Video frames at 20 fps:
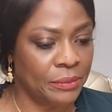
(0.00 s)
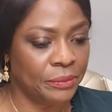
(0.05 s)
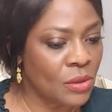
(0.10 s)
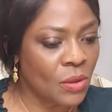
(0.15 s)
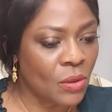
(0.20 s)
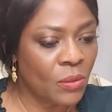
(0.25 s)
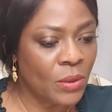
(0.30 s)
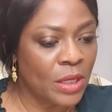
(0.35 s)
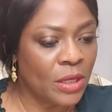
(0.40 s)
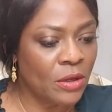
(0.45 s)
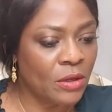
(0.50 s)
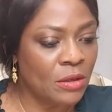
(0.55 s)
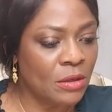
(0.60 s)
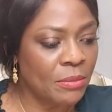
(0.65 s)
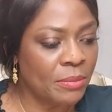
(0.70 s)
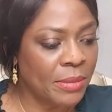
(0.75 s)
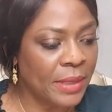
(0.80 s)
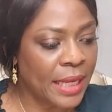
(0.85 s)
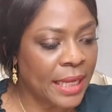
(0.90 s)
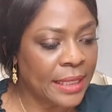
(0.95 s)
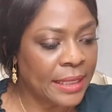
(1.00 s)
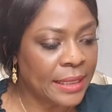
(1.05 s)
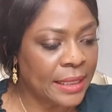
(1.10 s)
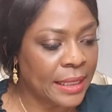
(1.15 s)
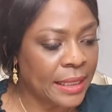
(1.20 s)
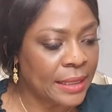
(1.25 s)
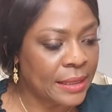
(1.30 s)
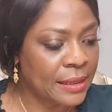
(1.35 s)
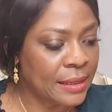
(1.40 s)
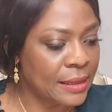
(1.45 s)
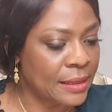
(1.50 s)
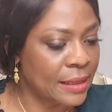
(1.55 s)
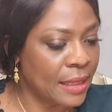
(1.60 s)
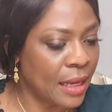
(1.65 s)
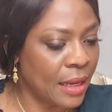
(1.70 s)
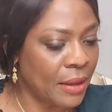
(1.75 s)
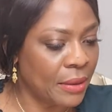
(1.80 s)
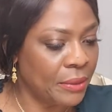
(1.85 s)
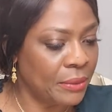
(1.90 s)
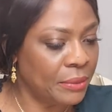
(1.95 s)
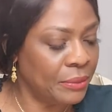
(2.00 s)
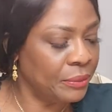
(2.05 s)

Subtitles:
So we're gonna blend this now.